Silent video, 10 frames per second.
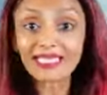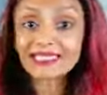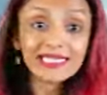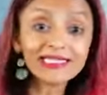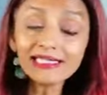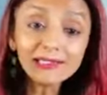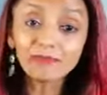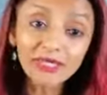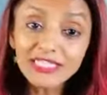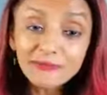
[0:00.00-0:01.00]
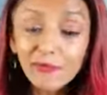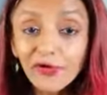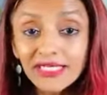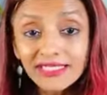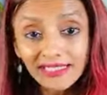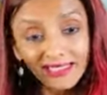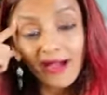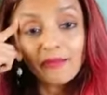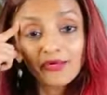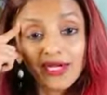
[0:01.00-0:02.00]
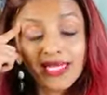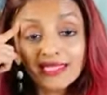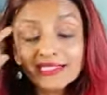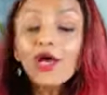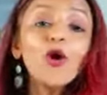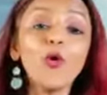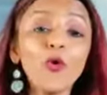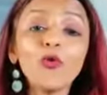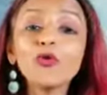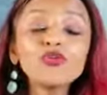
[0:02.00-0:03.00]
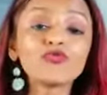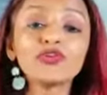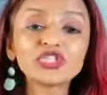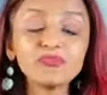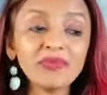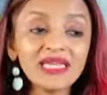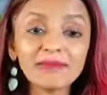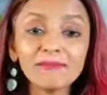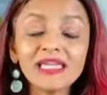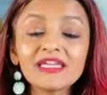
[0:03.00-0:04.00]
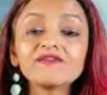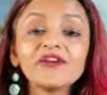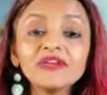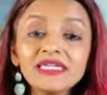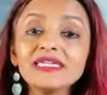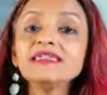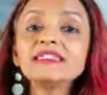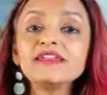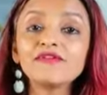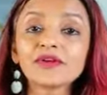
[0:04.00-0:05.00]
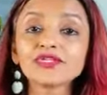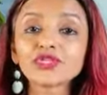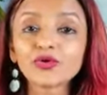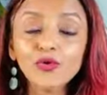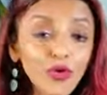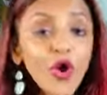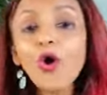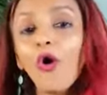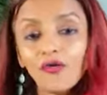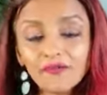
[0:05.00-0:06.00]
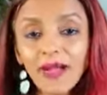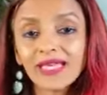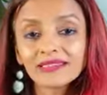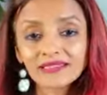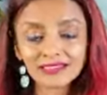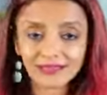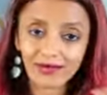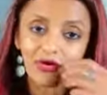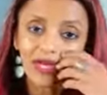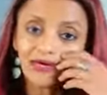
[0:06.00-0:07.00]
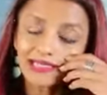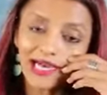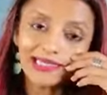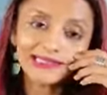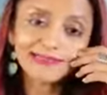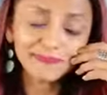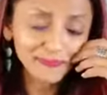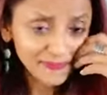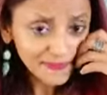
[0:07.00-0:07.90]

It's hitting the bliss point in our brains, all of which make, make it very easy for us to go off balance on our diets.